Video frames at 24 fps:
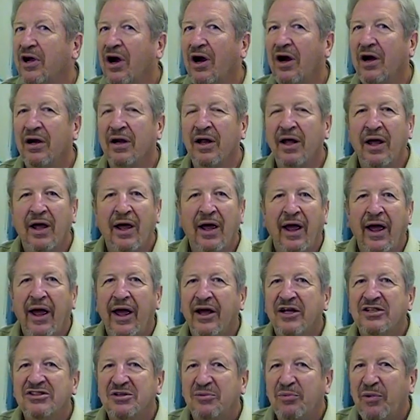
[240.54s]
art
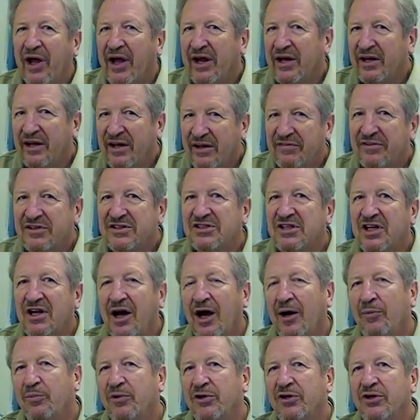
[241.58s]
is a magnificent
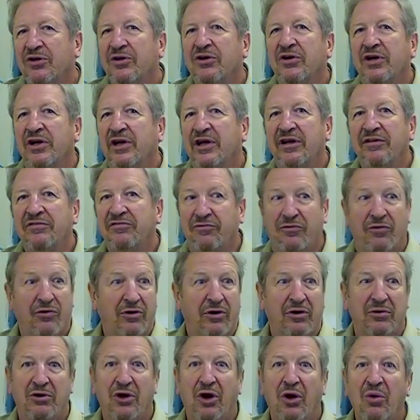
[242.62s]
opportunity
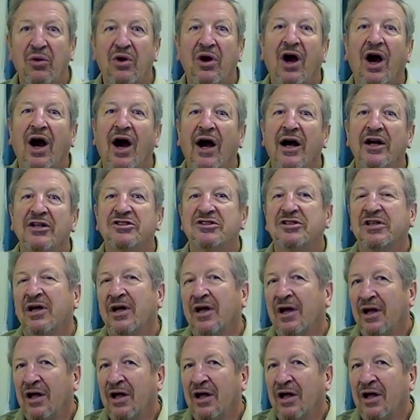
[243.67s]
for no cost